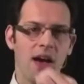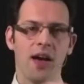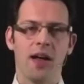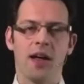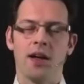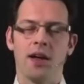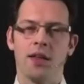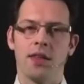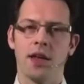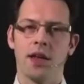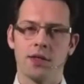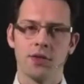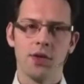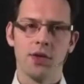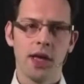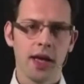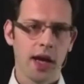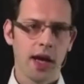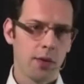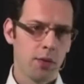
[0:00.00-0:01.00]
Now
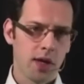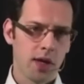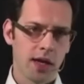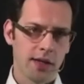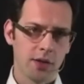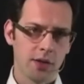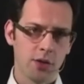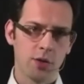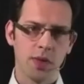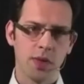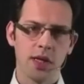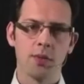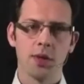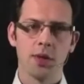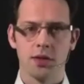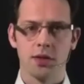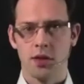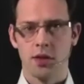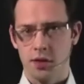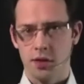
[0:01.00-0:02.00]
today I would like to speak
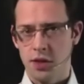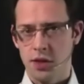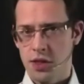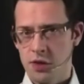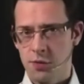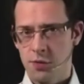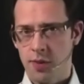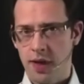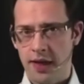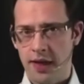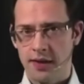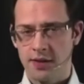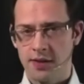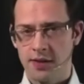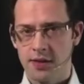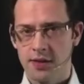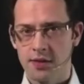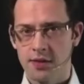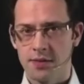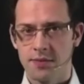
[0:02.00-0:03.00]
about cognitive
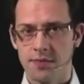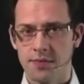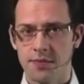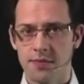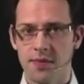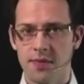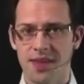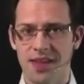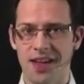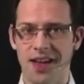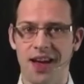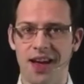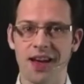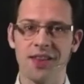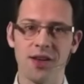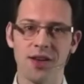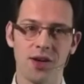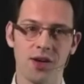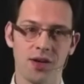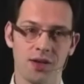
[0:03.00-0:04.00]
biases and
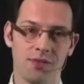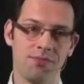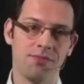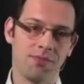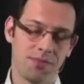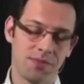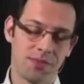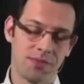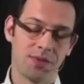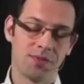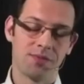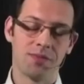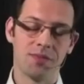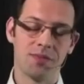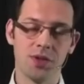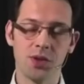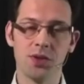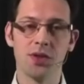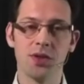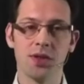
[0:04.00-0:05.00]

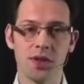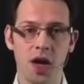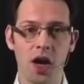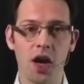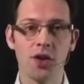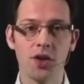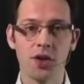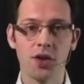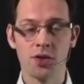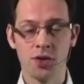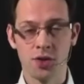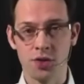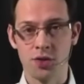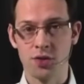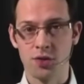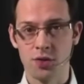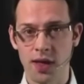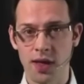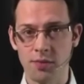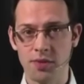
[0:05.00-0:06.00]
those unconscious
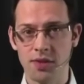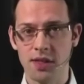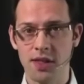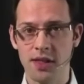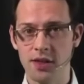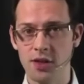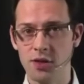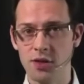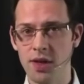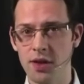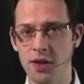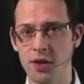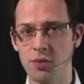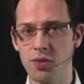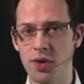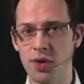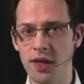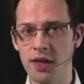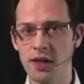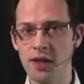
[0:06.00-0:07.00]
traps laid out by our
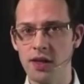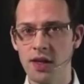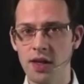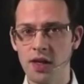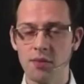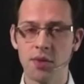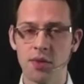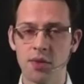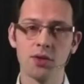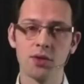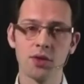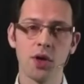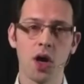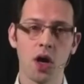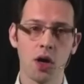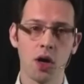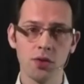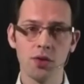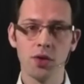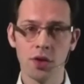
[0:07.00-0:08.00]
brain, but also
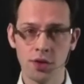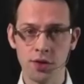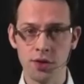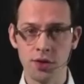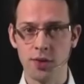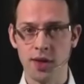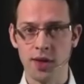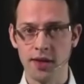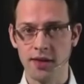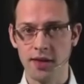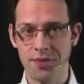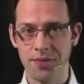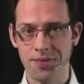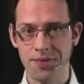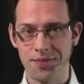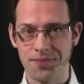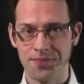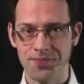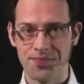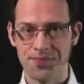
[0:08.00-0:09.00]
how to counteract them.
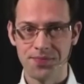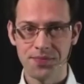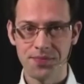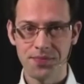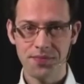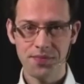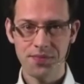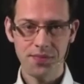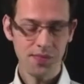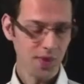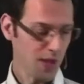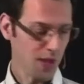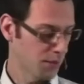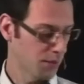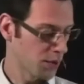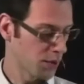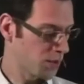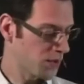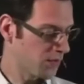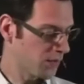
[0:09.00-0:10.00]

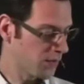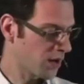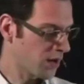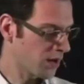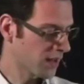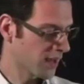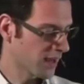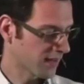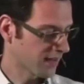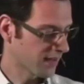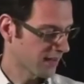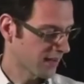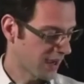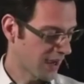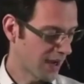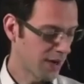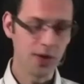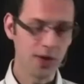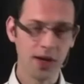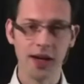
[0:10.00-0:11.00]
But before that, I
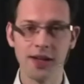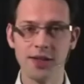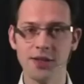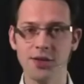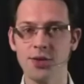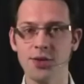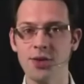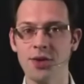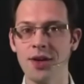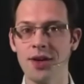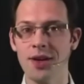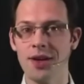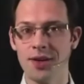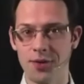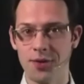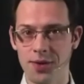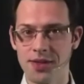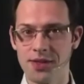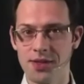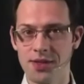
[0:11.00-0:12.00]
would like to
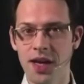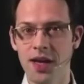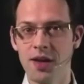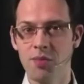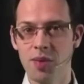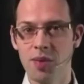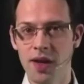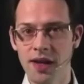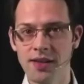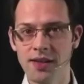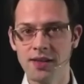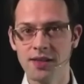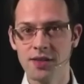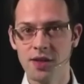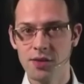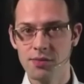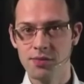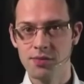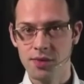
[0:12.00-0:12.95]
once again play some